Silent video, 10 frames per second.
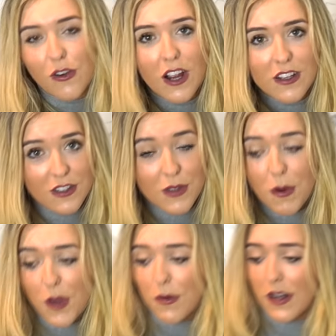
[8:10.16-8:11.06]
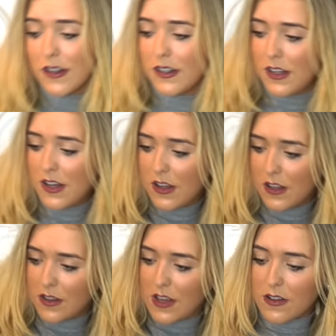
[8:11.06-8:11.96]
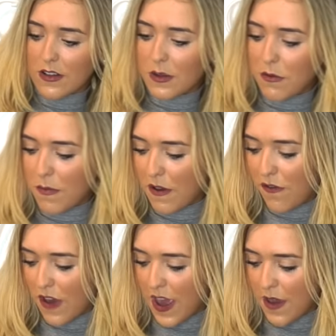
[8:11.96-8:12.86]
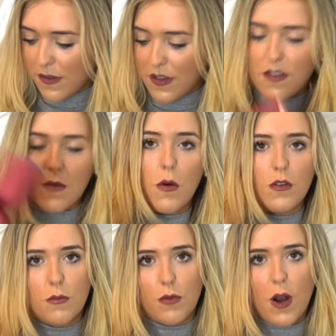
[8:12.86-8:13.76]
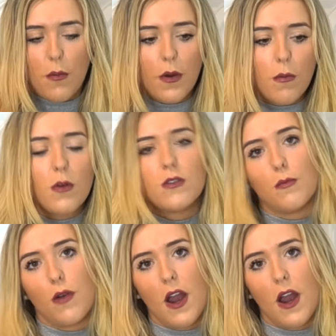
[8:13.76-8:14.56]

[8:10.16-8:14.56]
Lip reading: crackers at the moment. These are some of my faves. This is a Moulton Brown one. Moulton